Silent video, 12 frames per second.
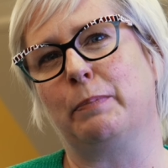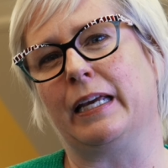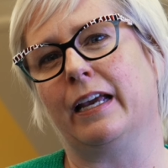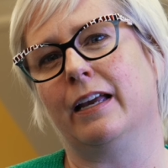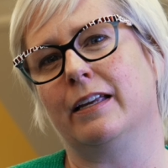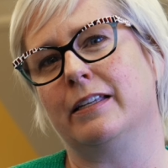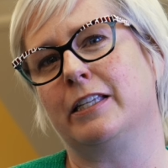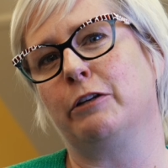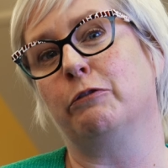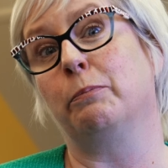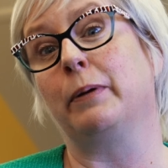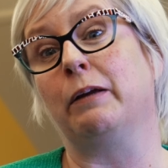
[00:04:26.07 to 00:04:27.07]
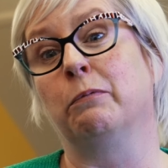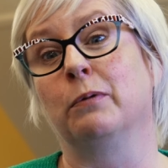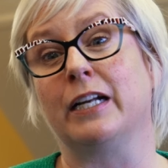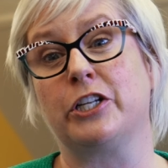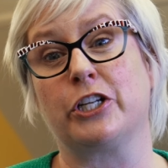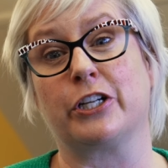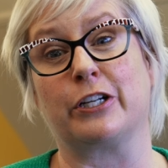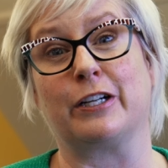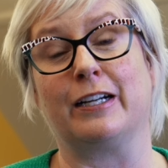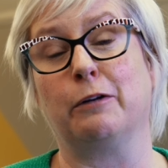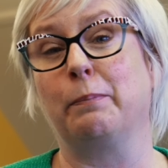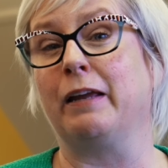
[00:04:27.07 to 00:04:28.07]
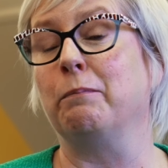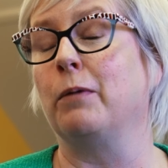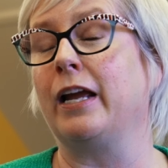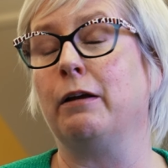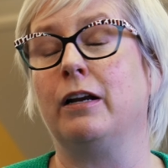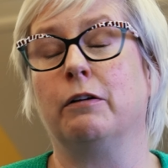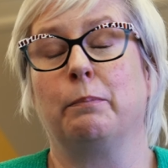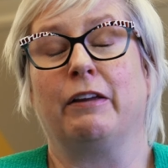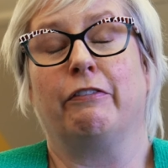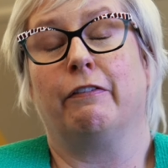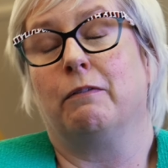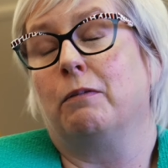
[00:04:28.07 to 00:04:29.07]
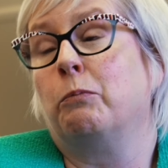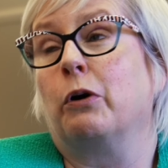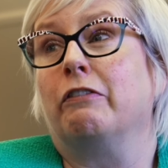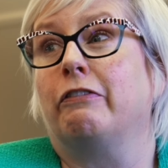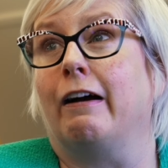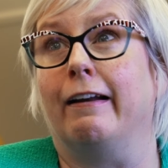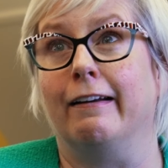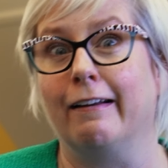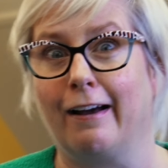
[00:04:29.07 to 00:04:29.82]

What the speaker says: because you will be richer, it'll be more fun,